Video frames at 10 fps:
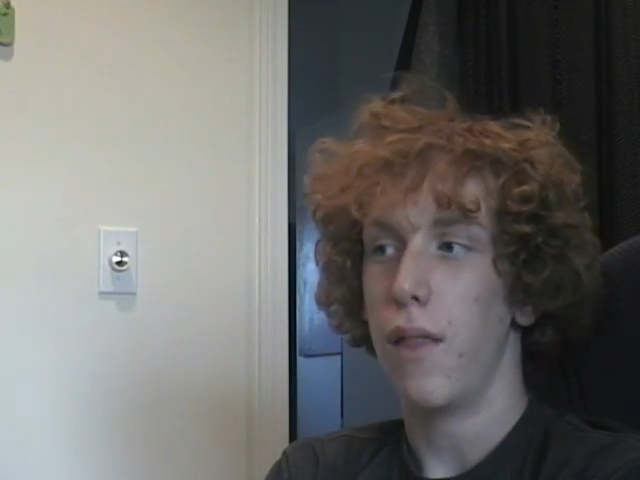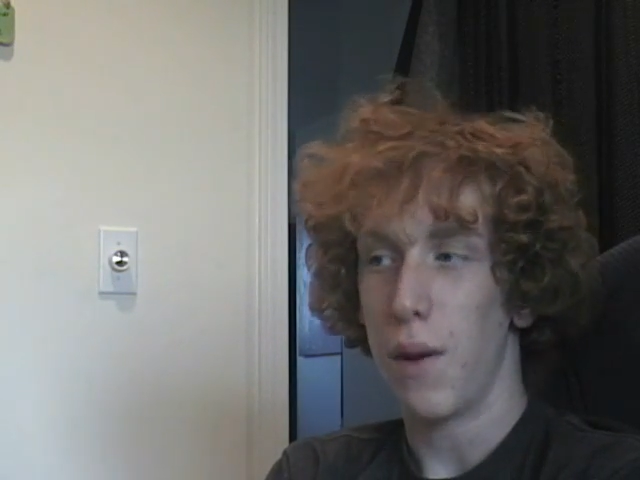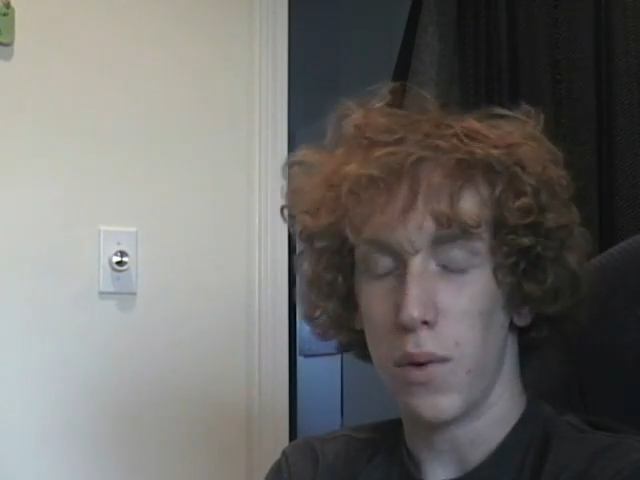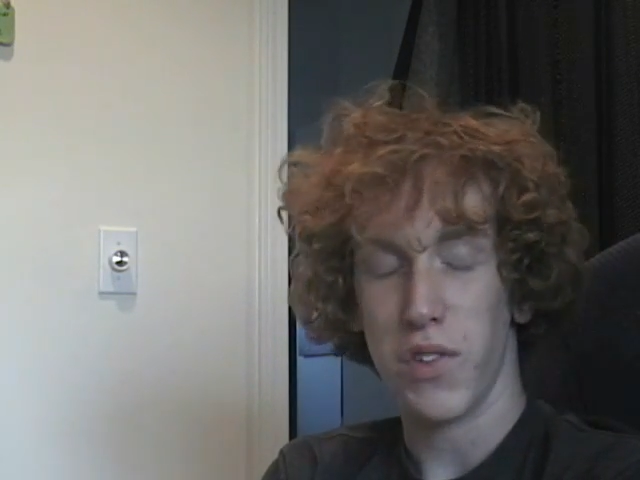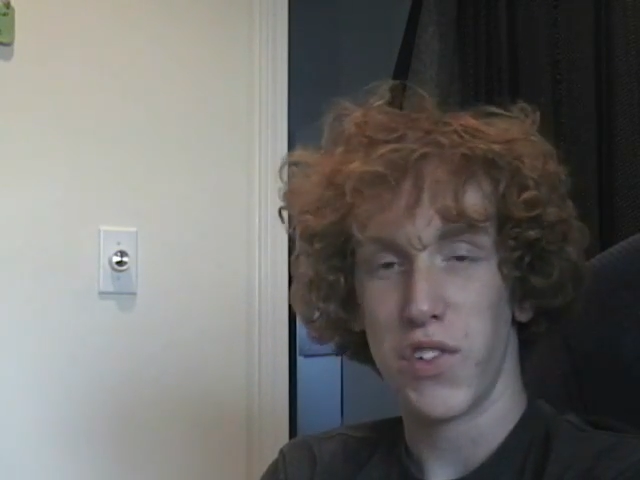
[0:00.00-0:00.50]

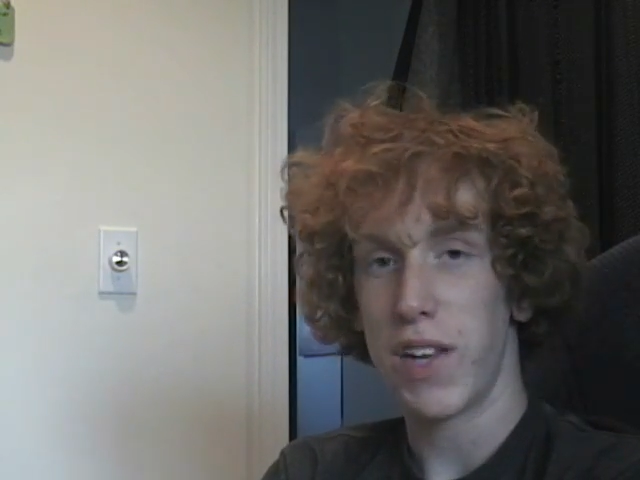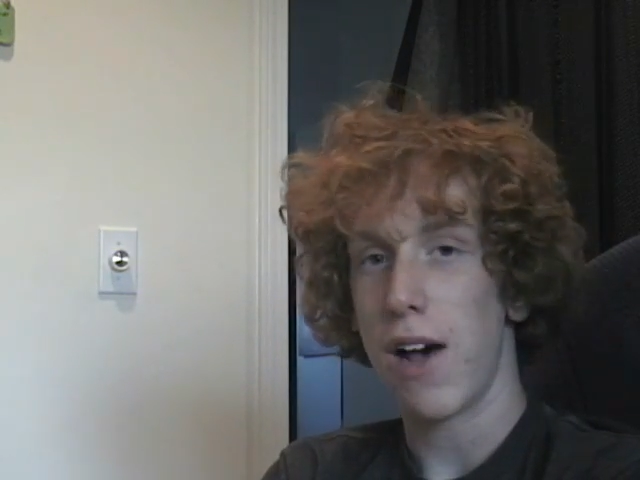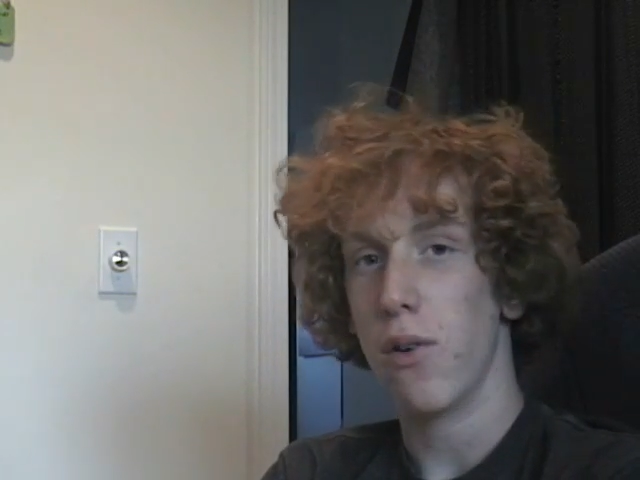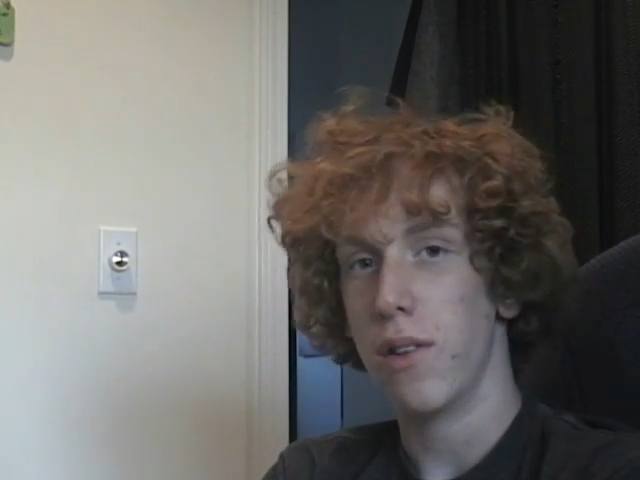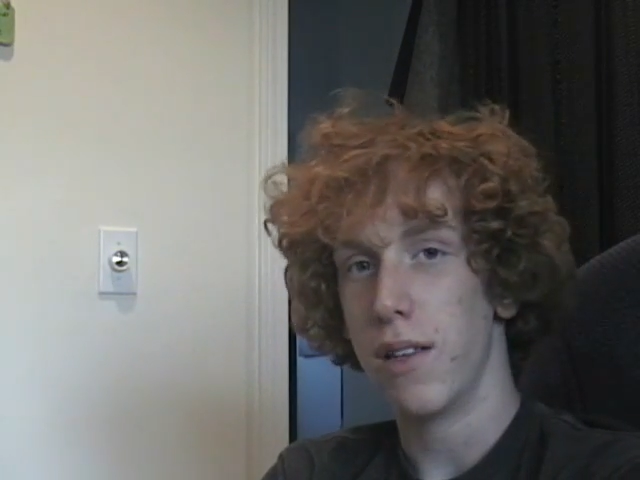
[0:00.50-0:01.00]
that one
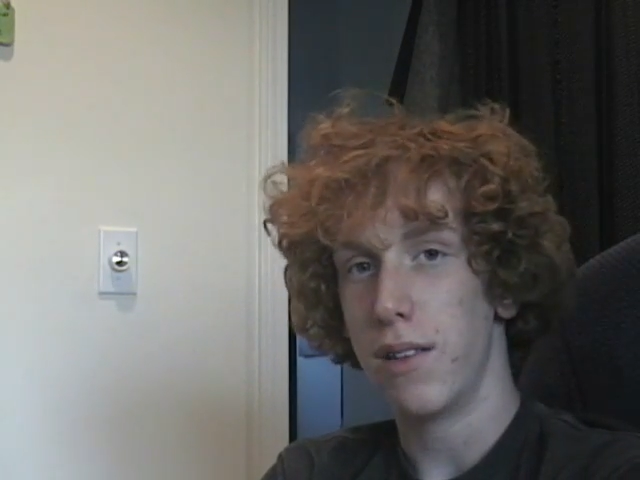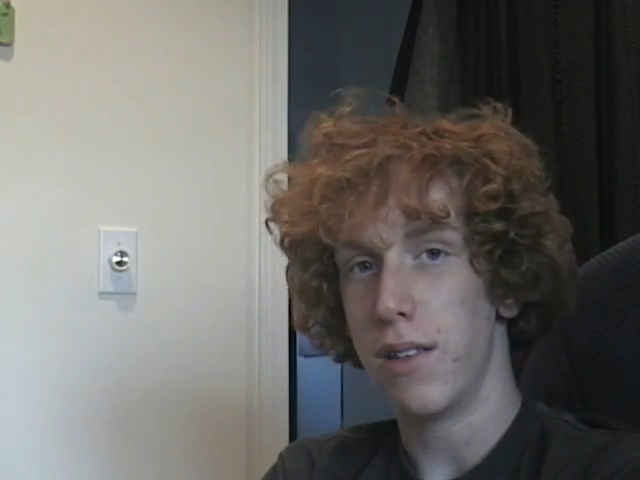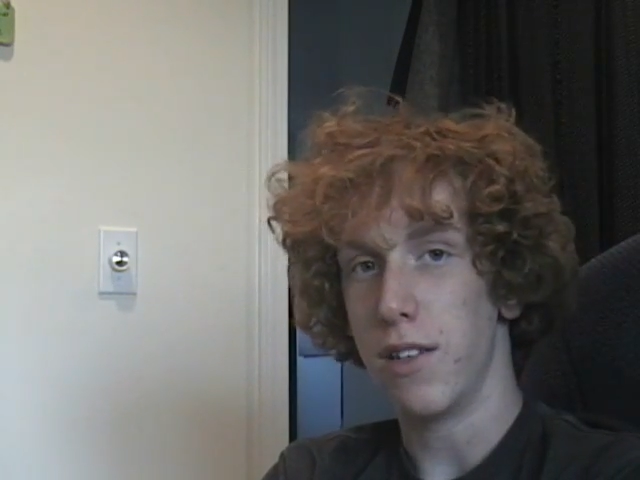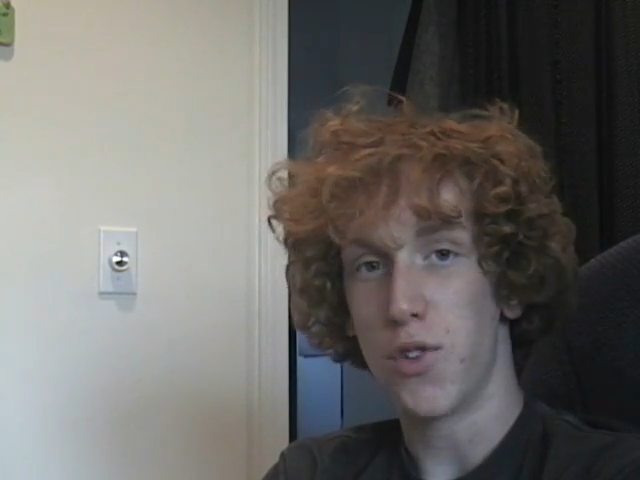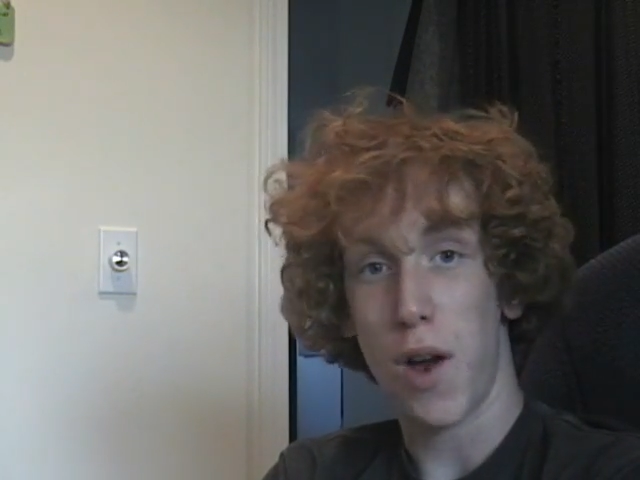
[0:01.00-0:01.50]
sound
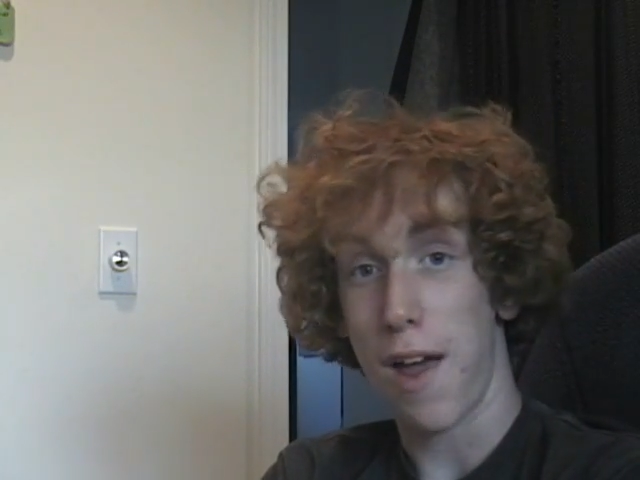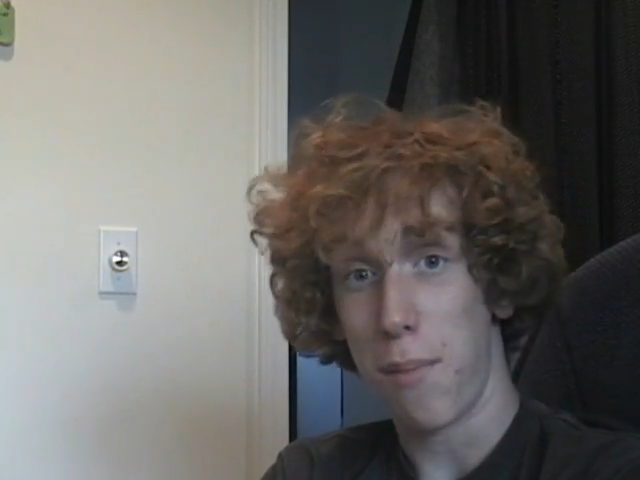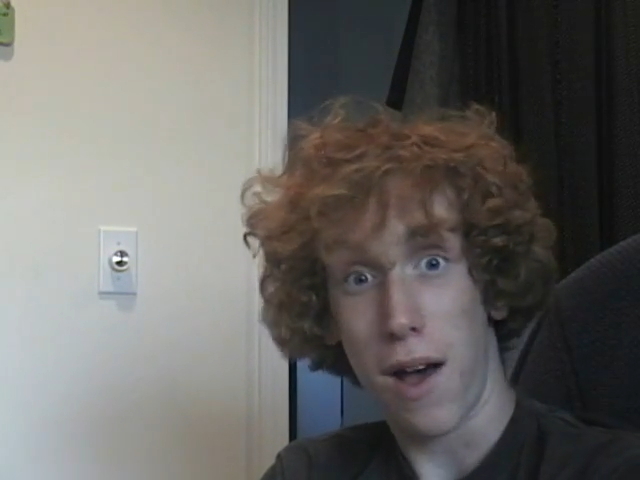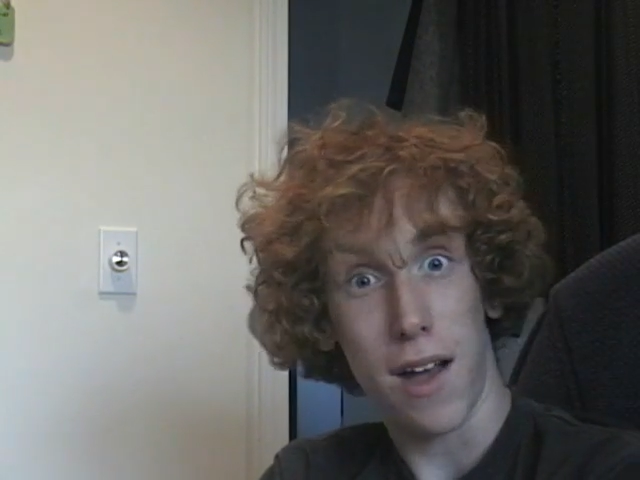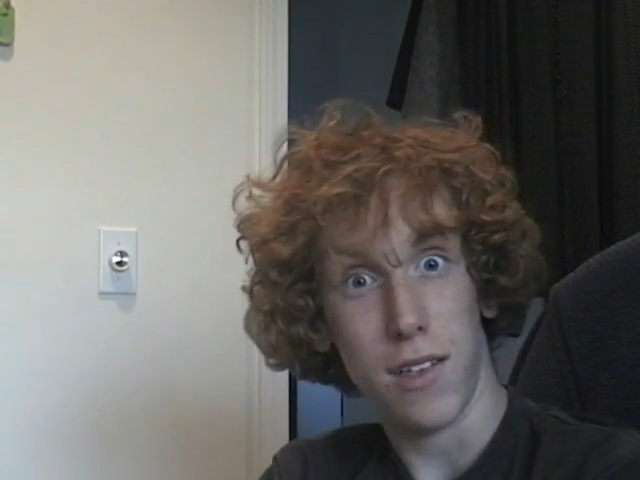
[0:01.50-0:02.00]
that the
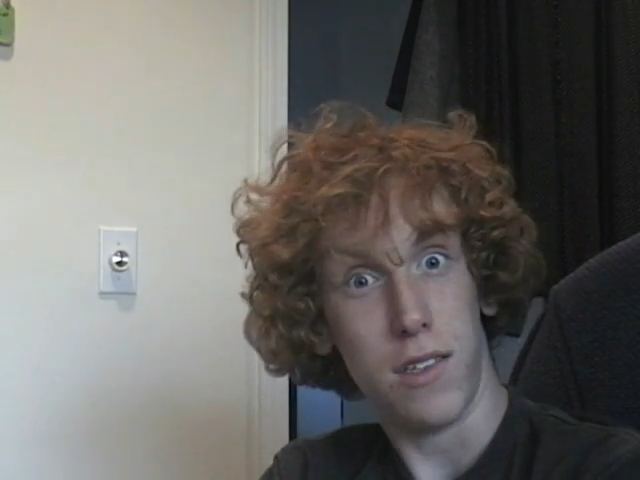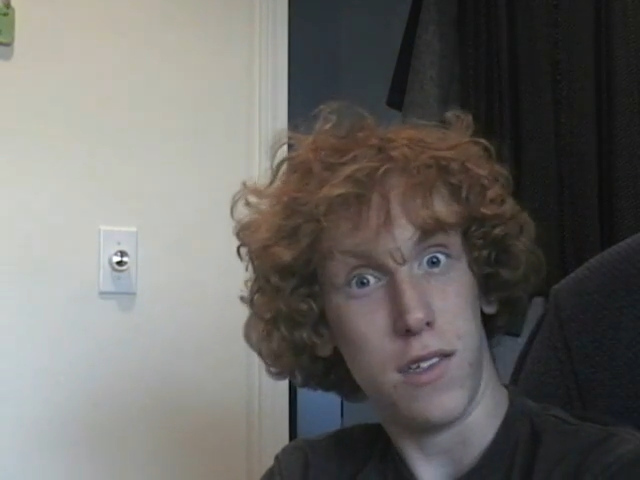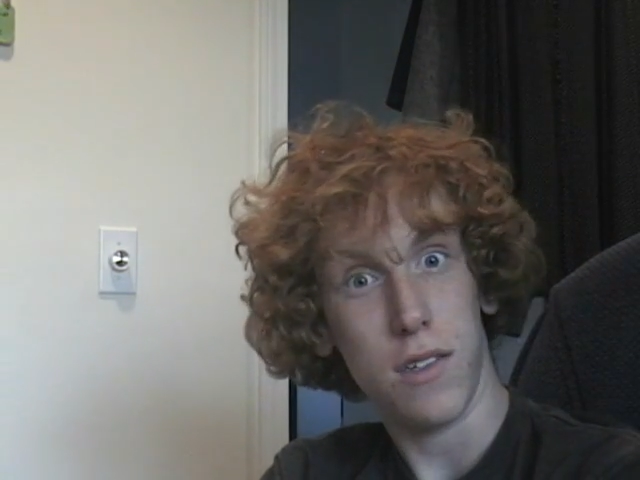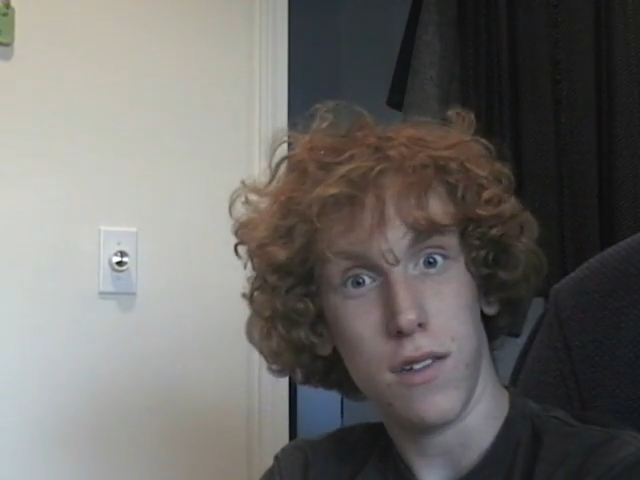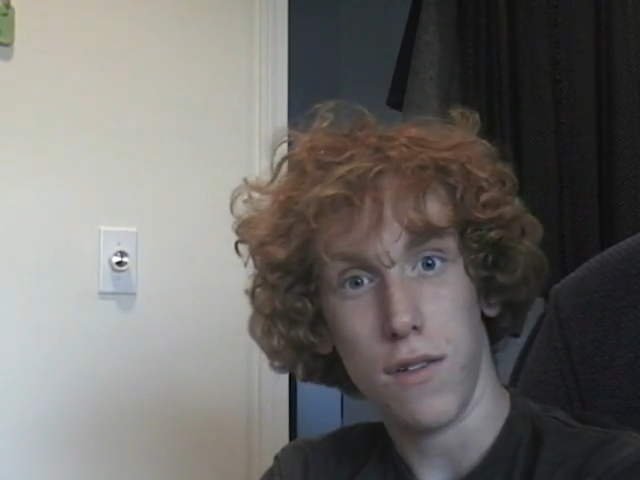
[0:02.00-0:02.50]

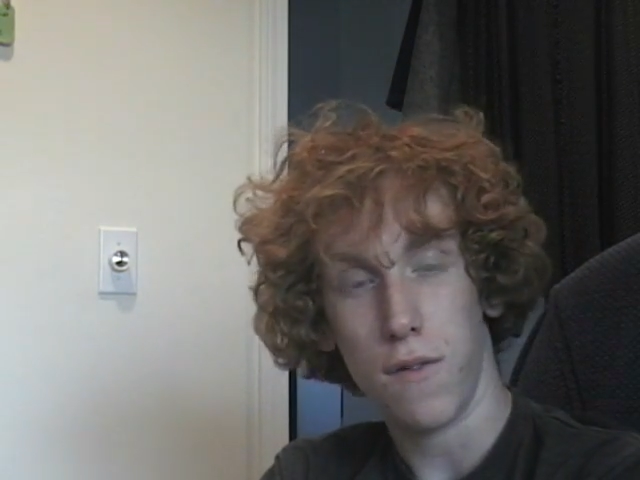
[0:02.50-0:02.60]
tripods